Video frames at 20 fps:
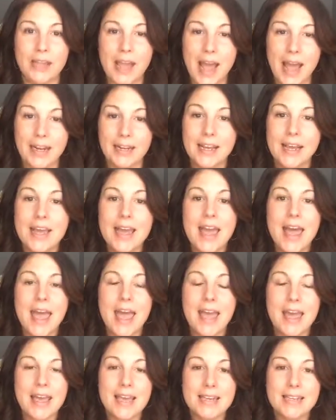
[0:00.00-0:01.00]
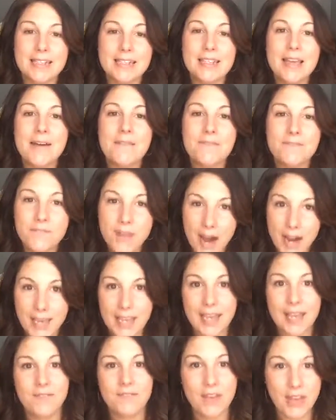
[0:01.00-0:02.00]
And it is
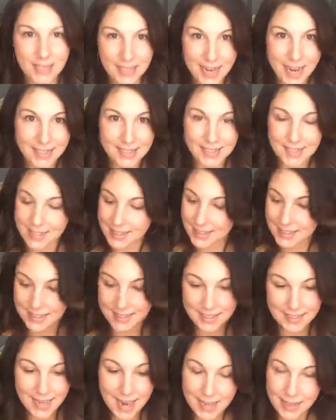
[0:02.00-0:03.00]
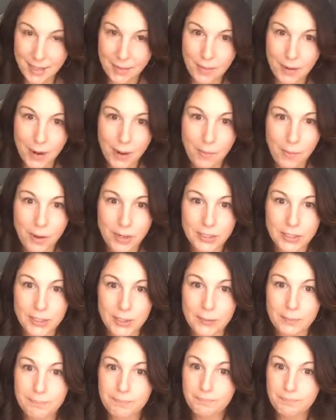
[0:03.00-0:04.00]
fucking fantastic. That's exactly what I want to do.